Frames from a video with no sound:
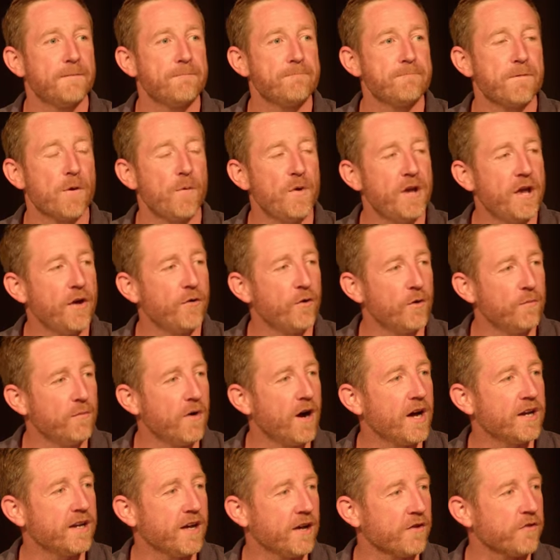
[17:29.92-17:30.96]
That we can
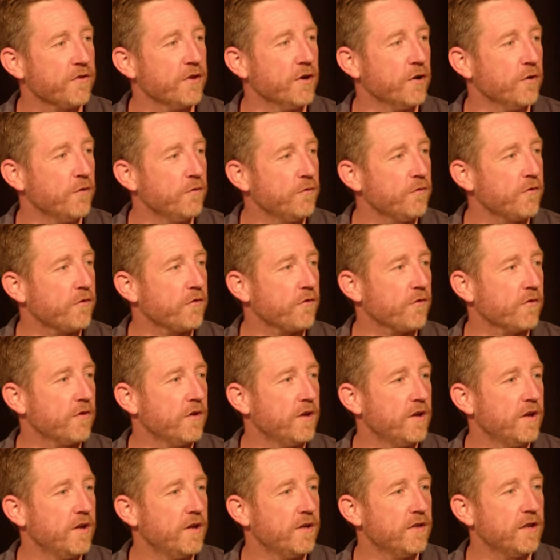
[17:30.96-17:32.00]
remind ourselves
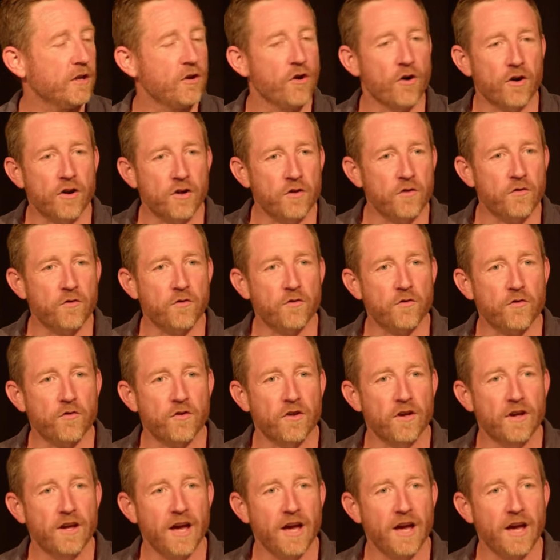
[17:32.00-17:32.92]
that God is